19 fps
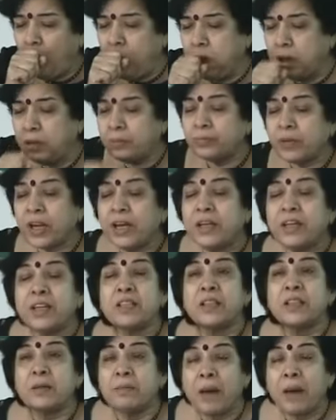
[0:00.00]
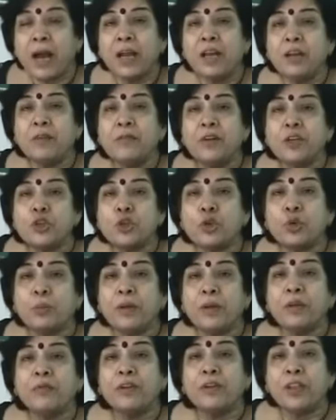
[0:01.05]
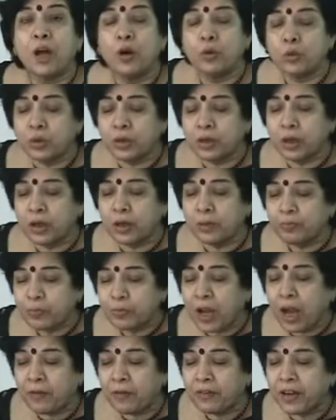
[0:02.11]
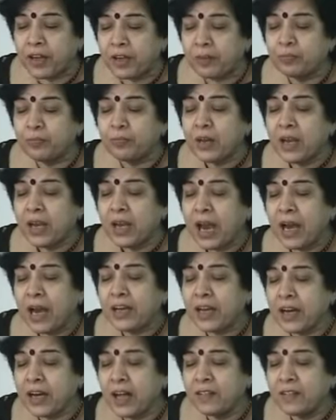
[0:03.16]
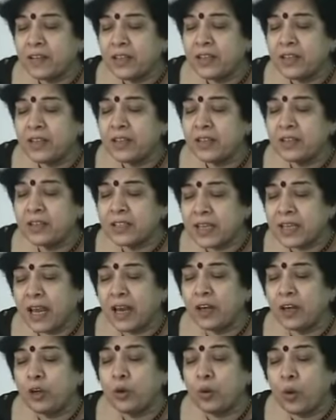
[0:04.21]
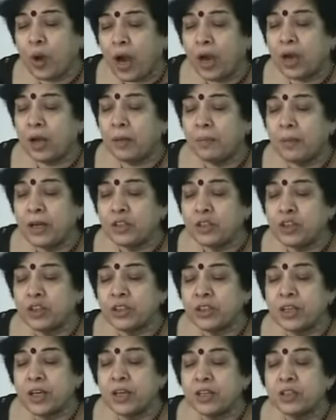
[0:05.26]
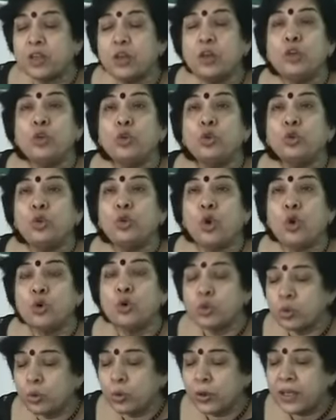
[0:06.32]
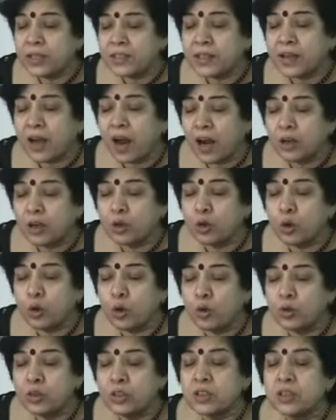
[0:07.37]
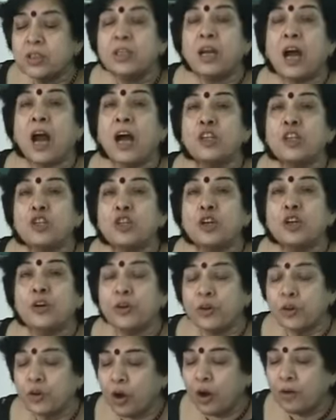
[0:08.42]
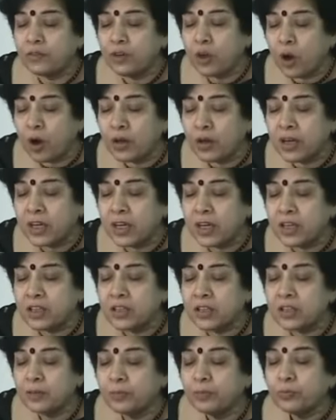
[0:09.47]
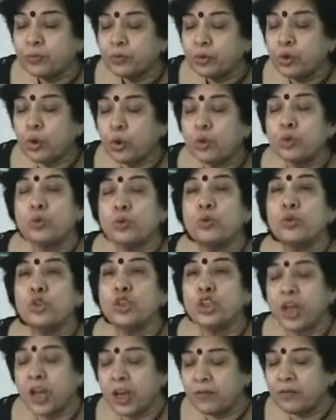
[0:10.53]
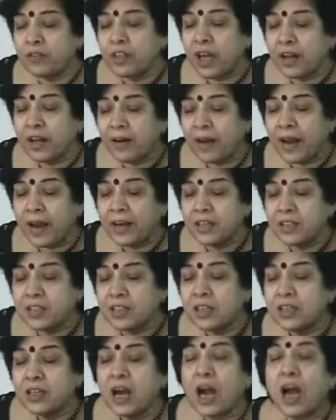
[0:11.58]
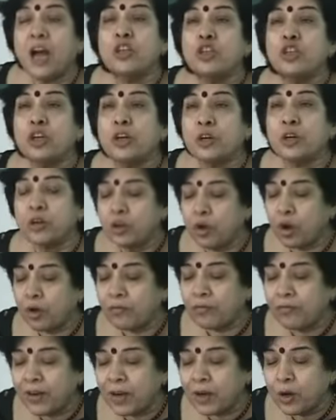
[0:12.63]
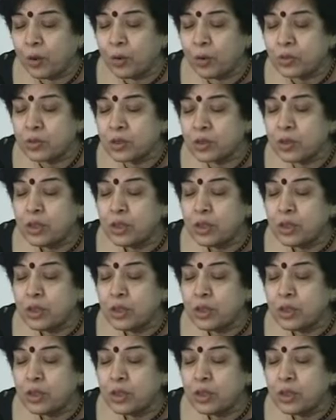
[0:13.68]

it is the mind which should be without um, covering. At another saint, you know, Akama, she says, those who discard clothes are children of donkeys. Those who shave their heads are children of widows.